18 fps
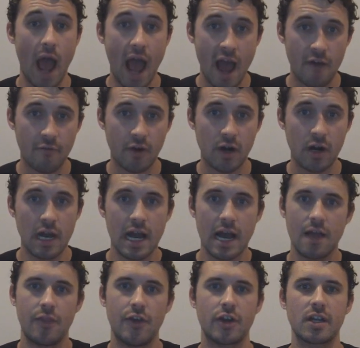However,
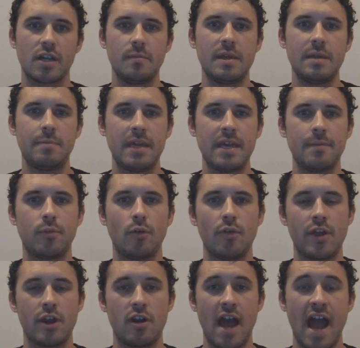there are going to be people
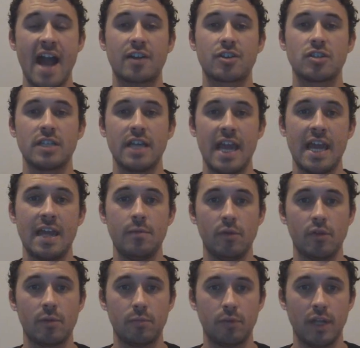that are actually
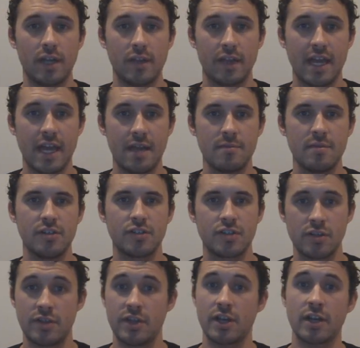able to play the game,
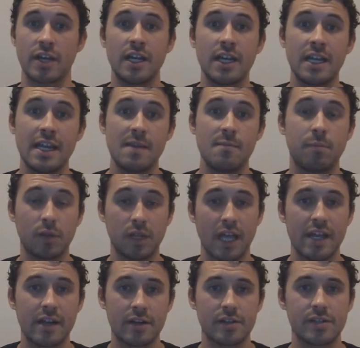so they're going to need
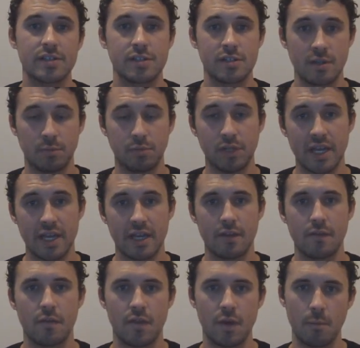players to play
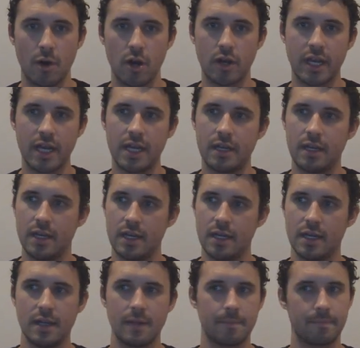it. The market,
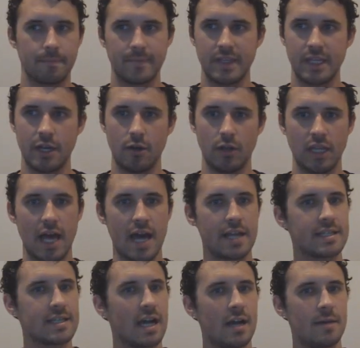you know, a lot
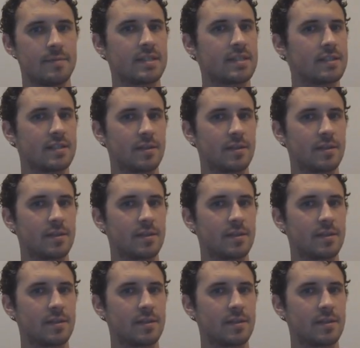of times the